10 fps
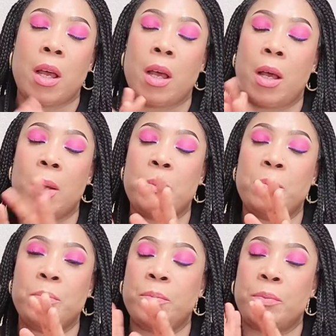
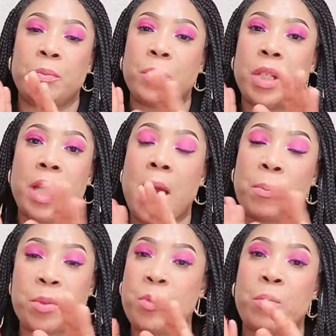Um, it
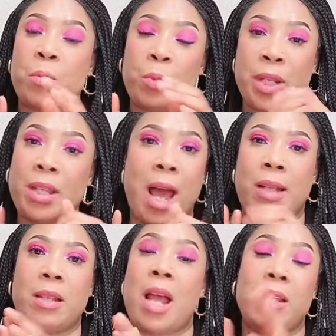helps with
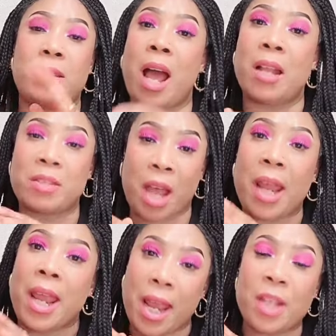that and it's
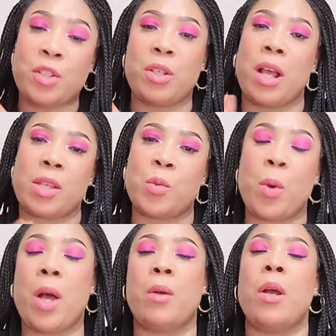anti-aging as
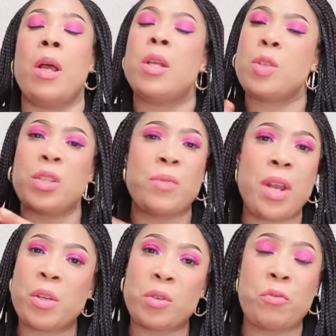well. So it's
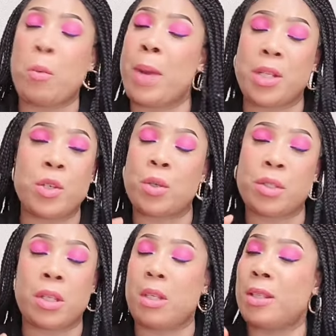very good for mature
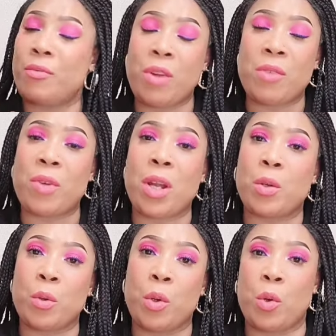skin. They're very, very
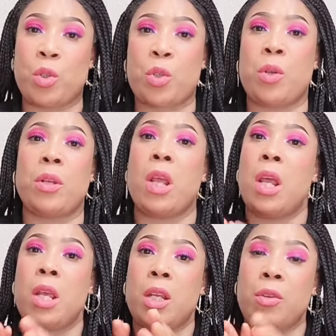good lotion.
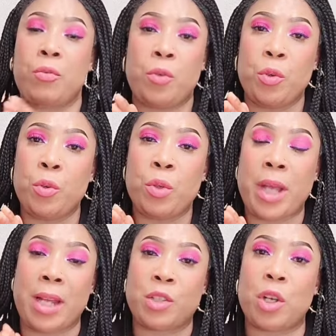If you
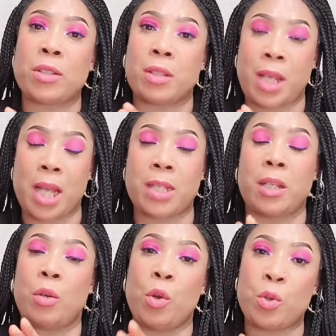can just get
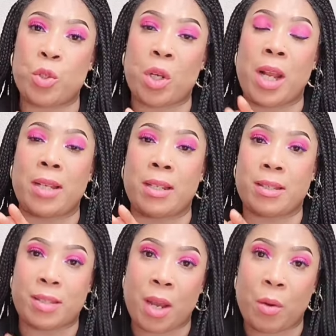the lotion and the
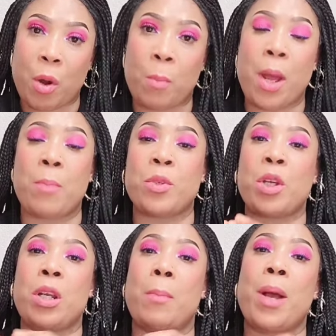serum, I'm
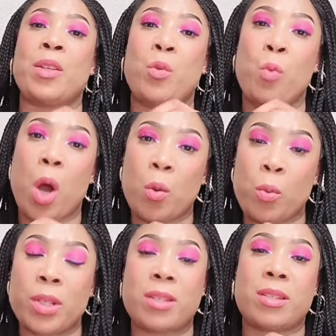talking about the one
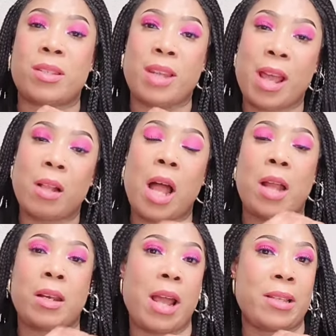with snail
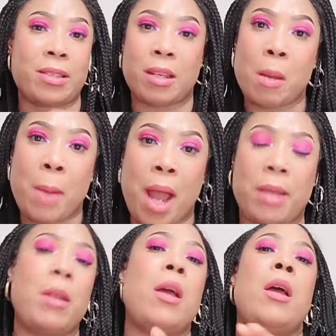and
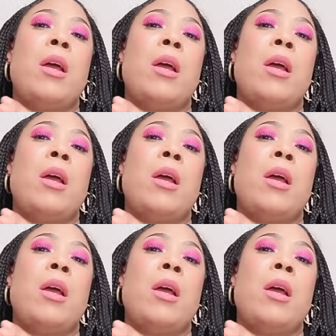niacinamide.